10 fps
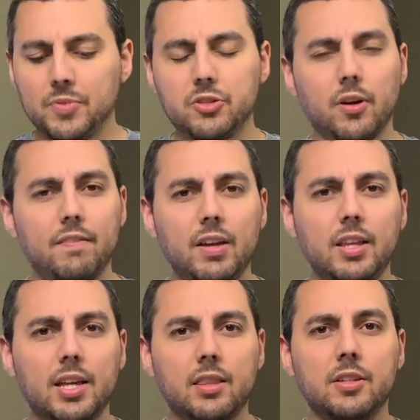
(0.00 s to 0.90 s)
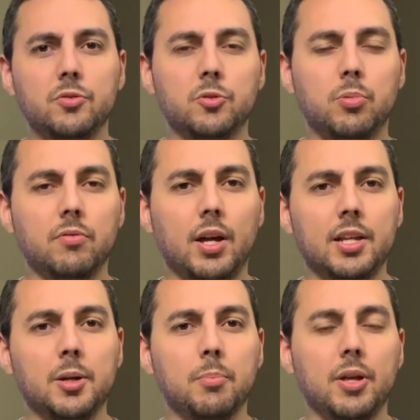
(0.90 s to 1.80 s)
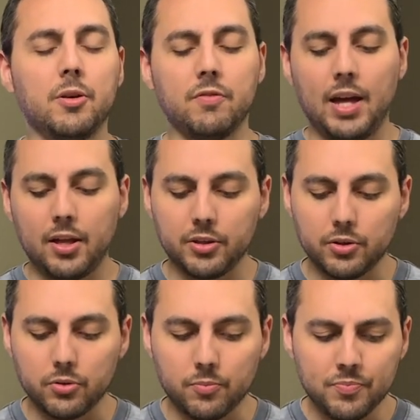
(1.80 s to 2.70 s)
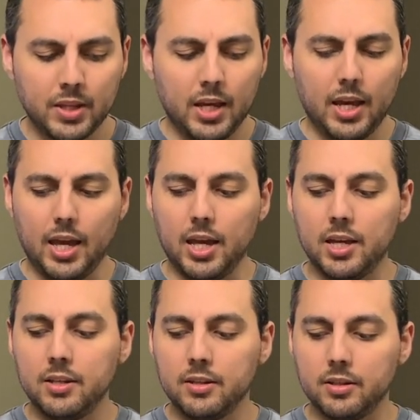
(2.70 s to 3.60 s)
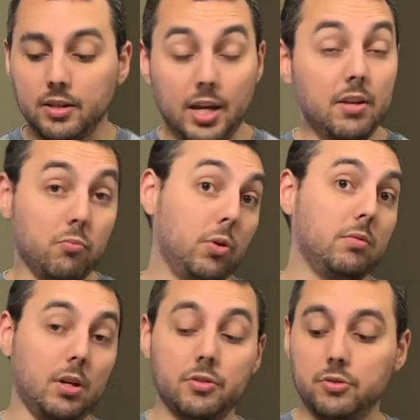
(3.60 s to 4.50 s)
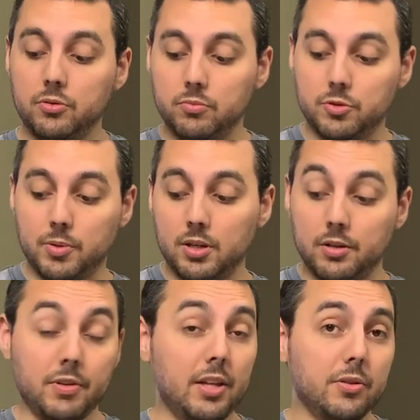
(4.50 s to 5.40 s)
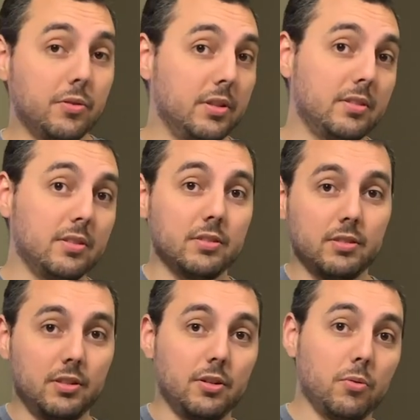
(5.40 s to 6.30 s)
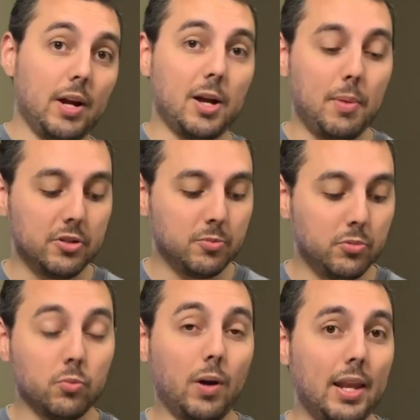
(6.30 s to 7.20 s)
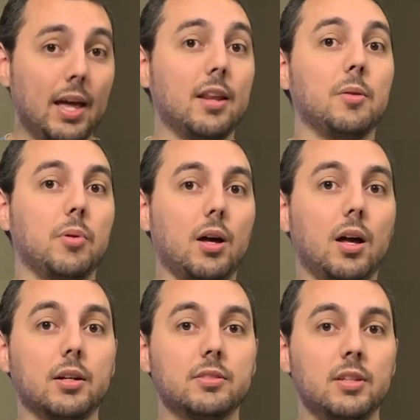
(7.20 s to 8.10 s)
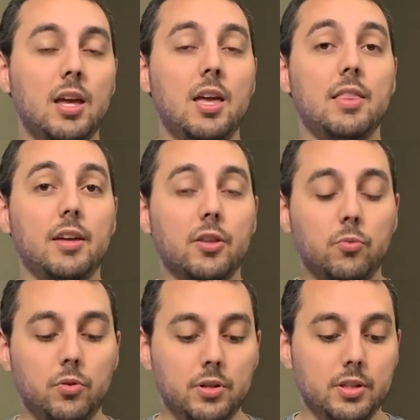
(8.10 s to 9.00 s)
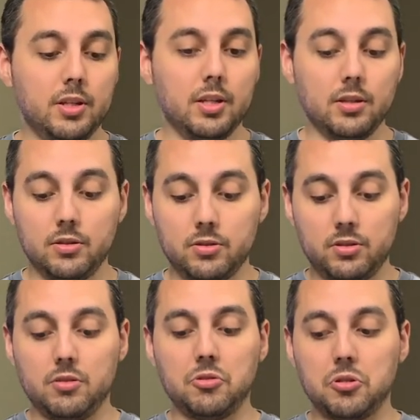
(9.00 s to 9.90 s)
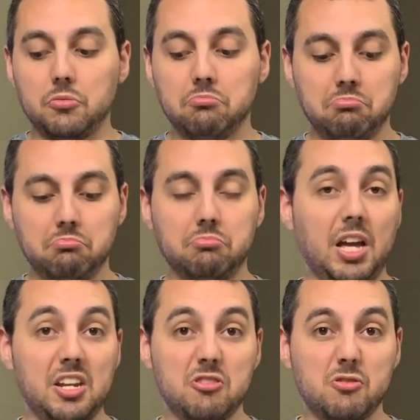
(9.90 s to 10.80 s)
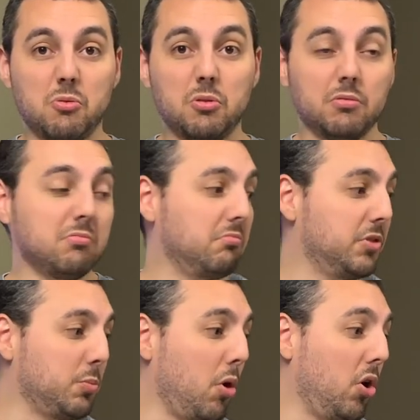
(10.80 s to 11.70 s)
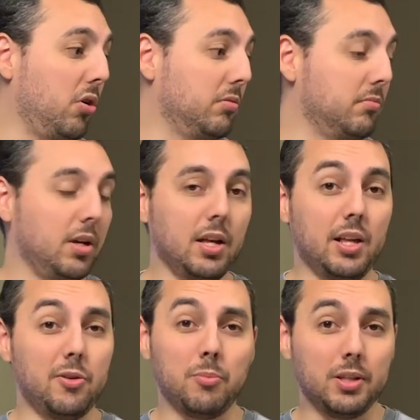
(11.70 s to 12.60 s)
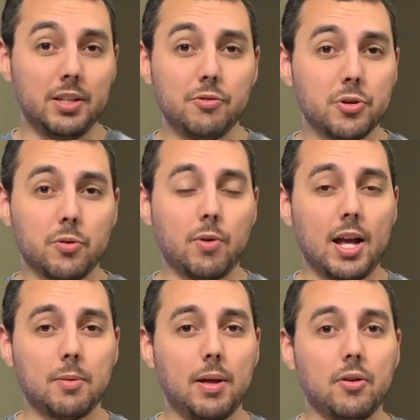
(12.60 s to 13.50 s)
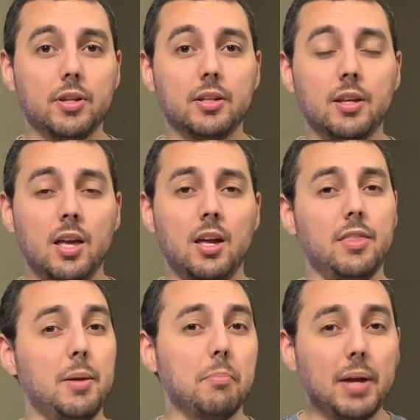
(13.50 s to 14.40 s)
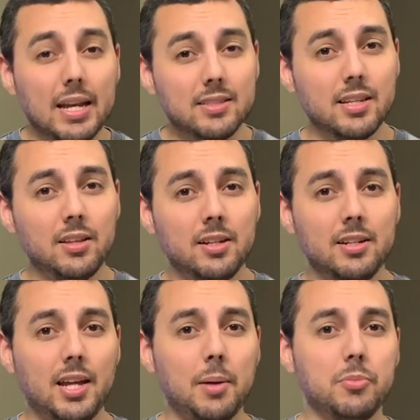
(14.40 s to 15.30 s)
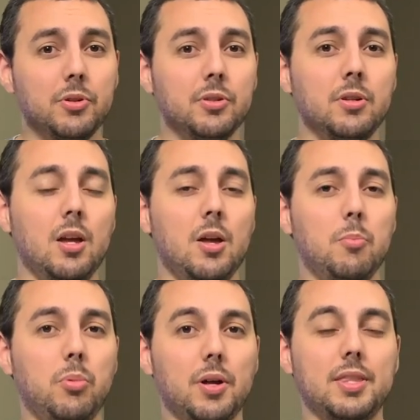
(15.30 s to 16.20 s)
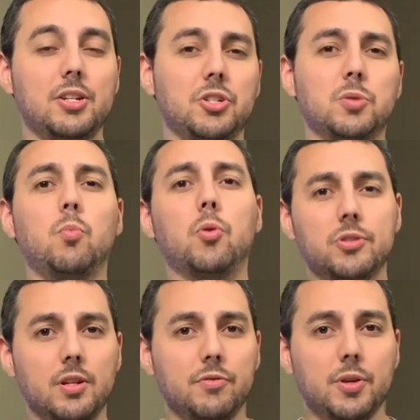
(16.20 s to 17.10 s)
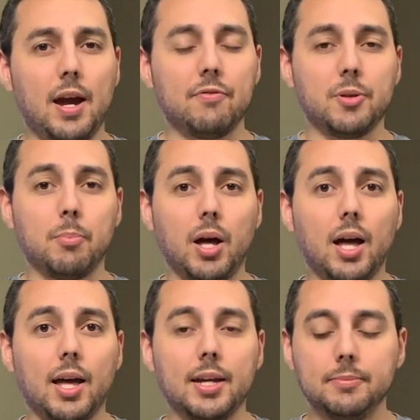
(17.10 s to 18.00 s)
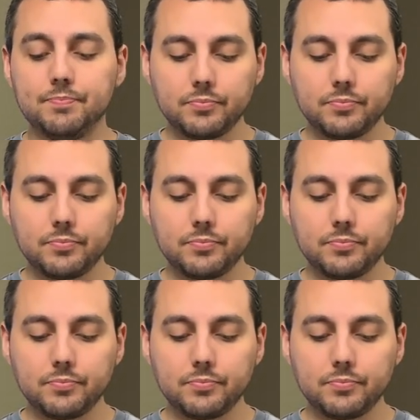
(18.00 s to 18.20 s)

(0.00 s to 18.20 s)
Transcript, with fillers: So I felt like this was providing a better value. And and well also speaking of value, this is, you know, rack mountable right out of the box. The other one is, you know, kind of short, small. I don't believe you can rack mount it. They may sell an adapter, but that's just more stuff you have to buy.